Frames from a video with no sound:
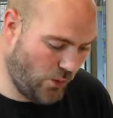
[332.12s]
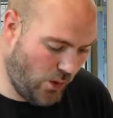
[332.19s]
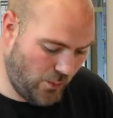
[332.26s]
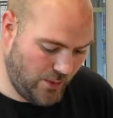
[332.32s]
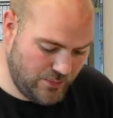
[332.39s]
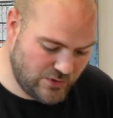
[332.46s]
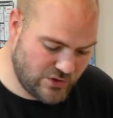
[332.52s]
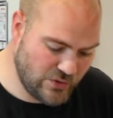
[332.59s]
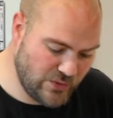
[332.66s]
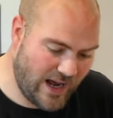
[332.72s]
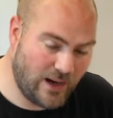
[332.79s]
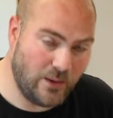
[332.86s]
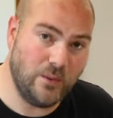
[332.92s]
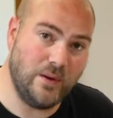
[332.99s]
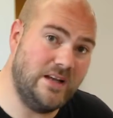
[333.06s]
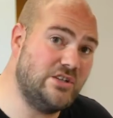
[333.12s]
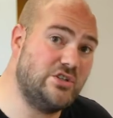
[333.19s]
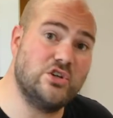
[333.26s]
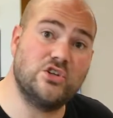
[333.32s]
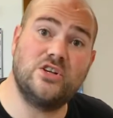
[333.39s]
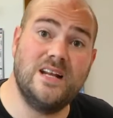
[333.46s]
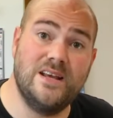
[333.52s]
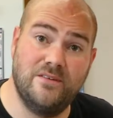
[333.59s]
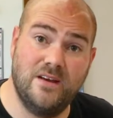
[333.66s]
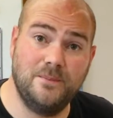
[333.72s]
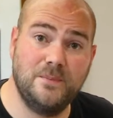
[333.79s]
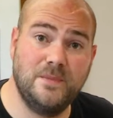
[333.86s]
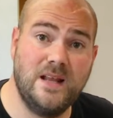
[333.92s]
what we do now is just leave it.